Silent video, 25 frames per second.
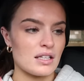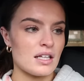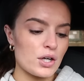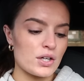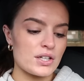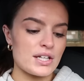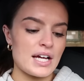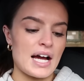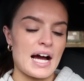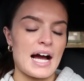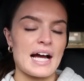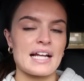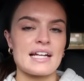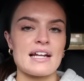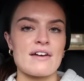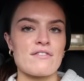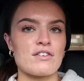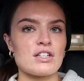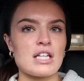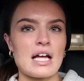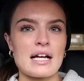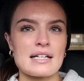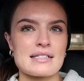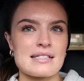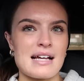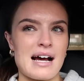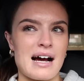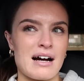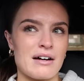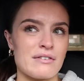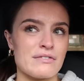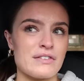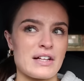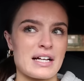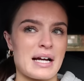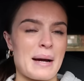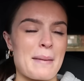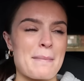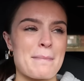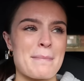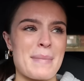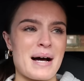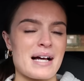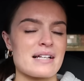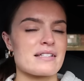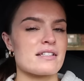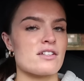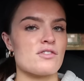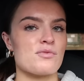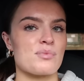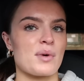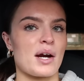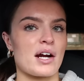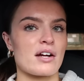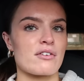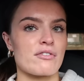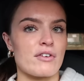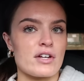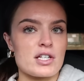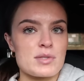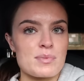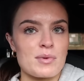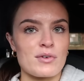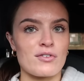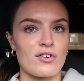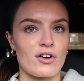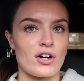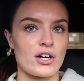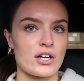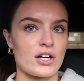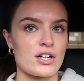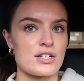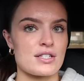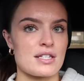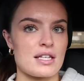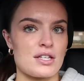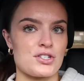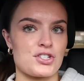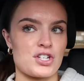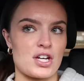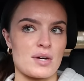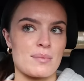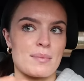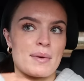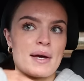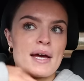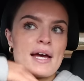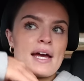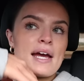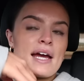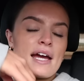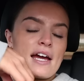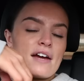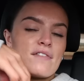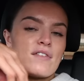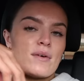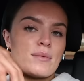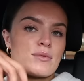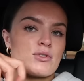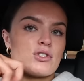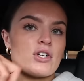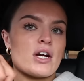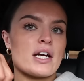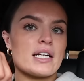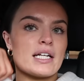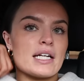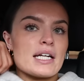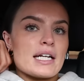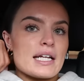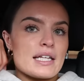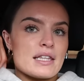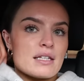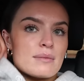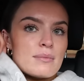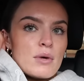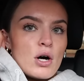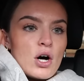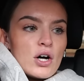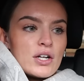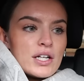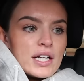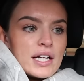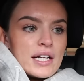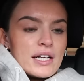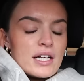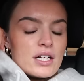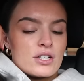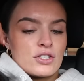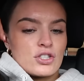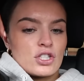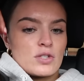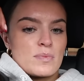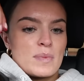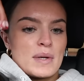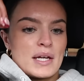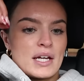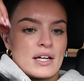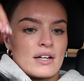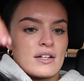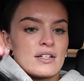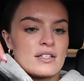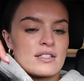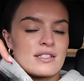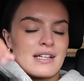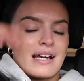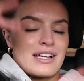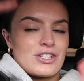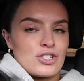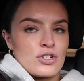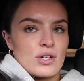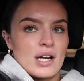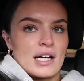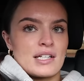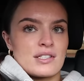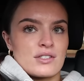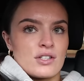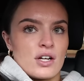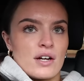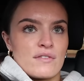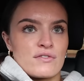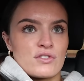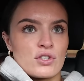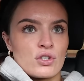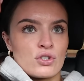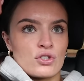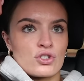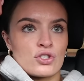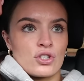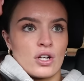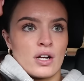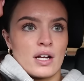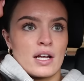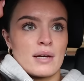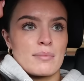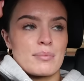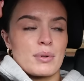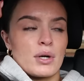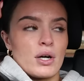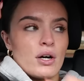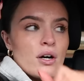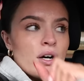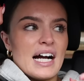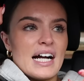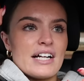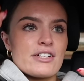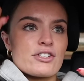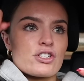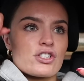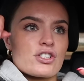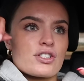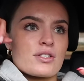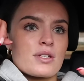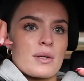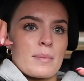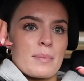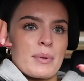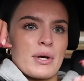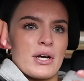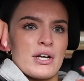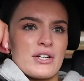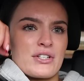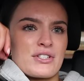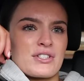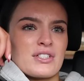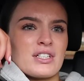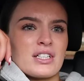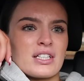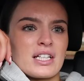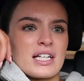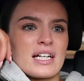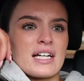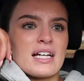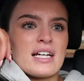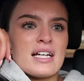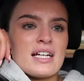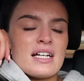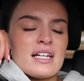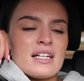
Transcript: But yeah, I never like to have like a massive breakfast before I go to the gym if I'm training in the morning, just because, as you guys know, I've touched on it, but I just personally